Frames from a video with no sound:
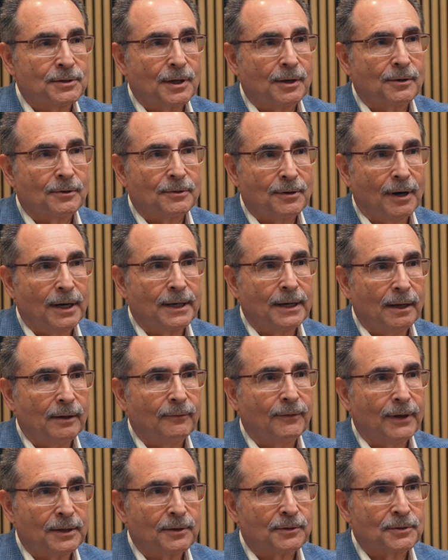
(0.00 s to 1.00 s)
that are trying to
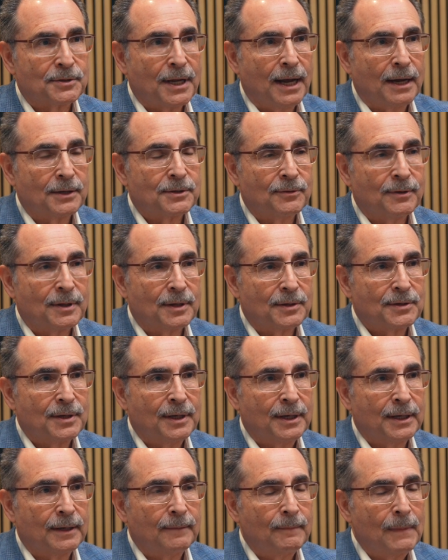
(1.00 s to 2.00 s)
elevate their stature in the
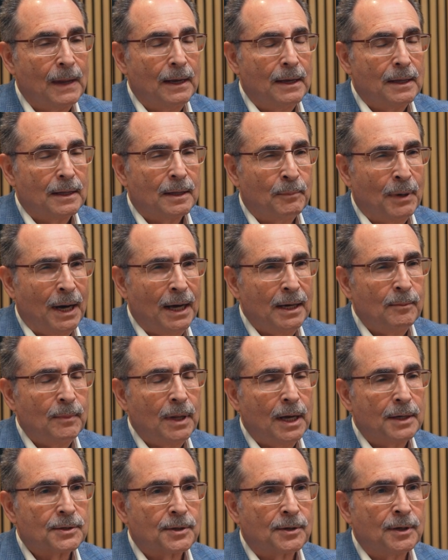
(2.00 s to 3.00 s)
city. The bottom
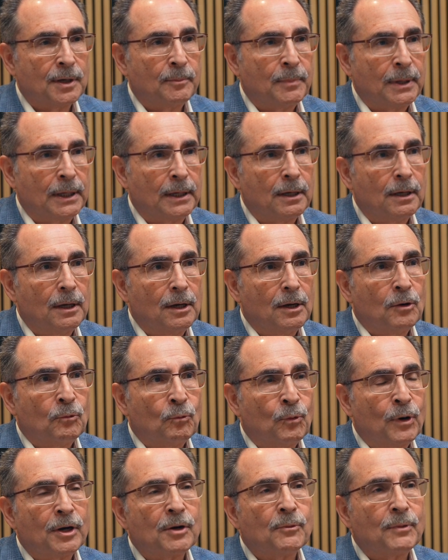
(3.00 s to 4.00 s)
line is going to be,
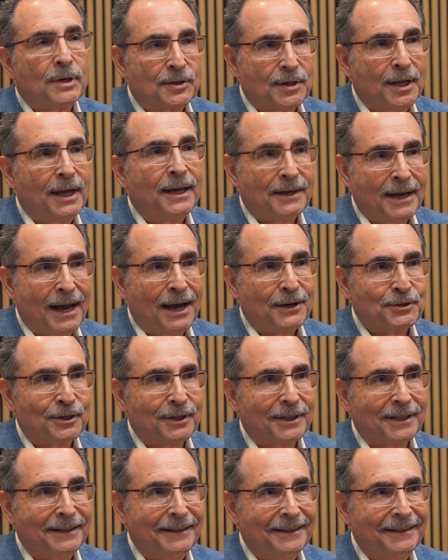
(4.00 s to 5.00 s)
where do we stand
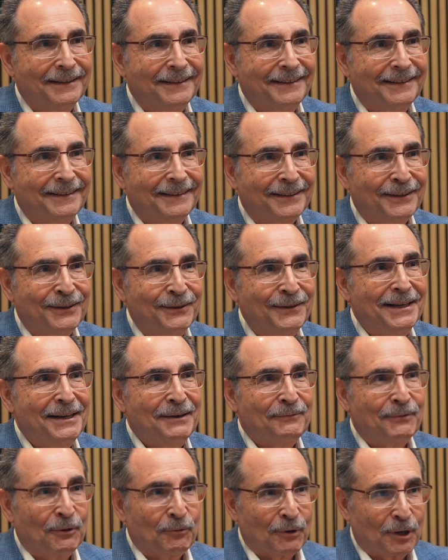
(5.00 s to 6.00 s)
nationally?
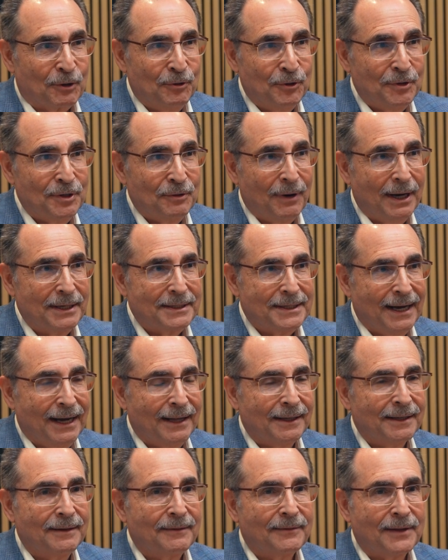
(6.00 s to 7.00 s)
If we recruit the right
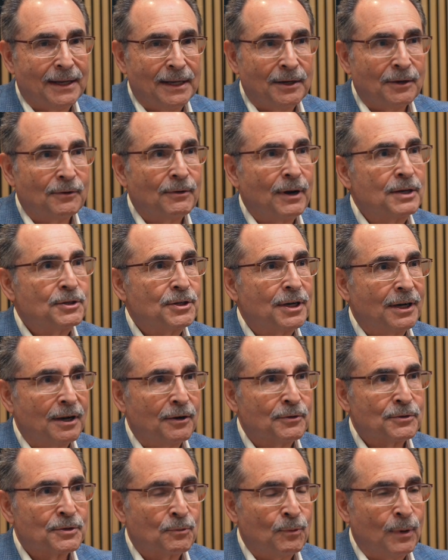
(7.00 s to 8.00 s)
talent, the integration
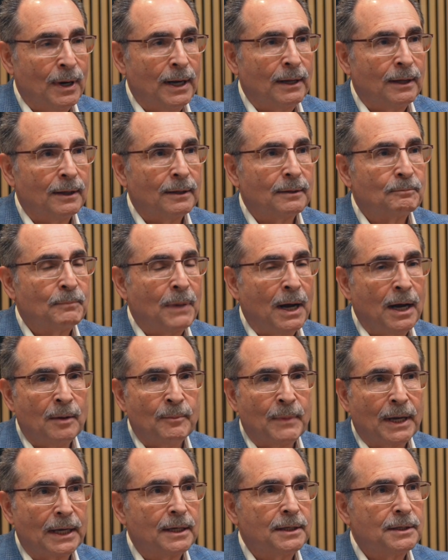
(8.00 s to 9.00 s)
goes well,
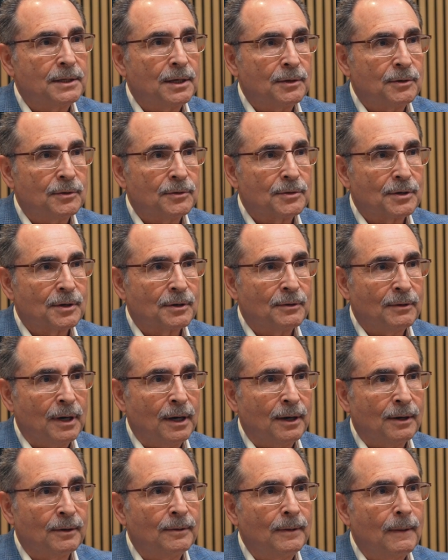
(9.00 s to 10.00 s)
Biomed continues to
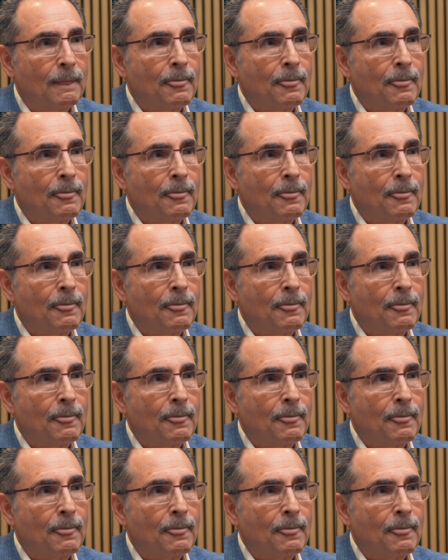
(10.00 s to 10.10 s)
grow.